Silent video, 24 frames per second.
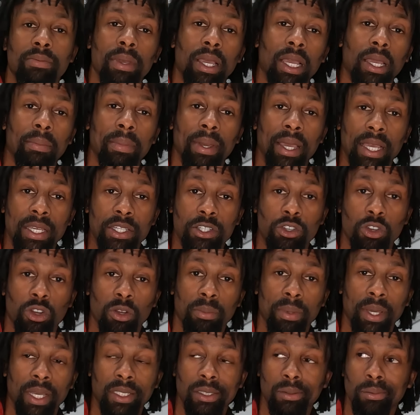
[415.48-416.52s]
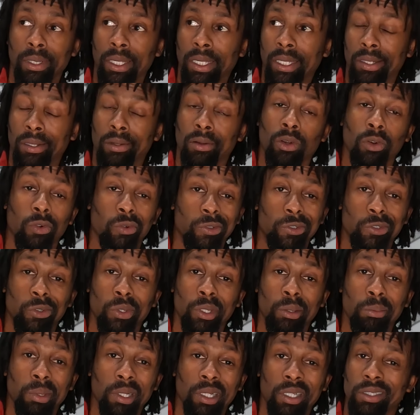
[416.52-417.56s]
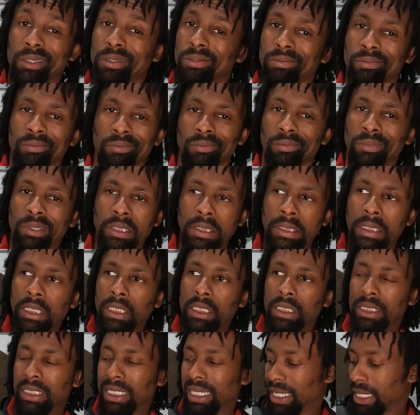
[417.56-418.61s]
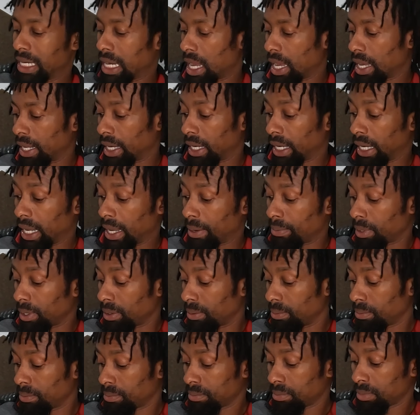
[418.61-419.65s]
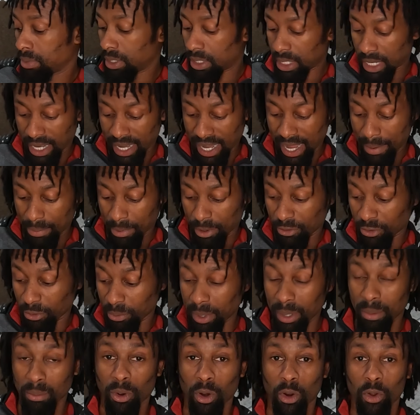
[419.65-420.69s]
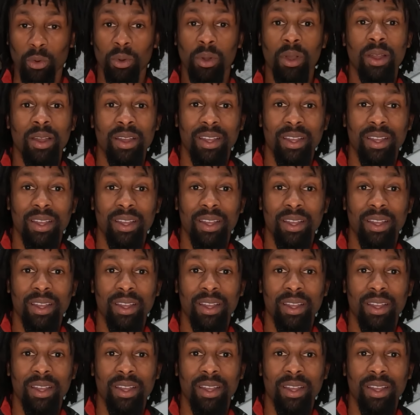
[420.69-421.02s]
Megabass jerkbaits, man, they're over 20 bucks. Yeah, nah, it ain't happening. It ain't happening for me, bro.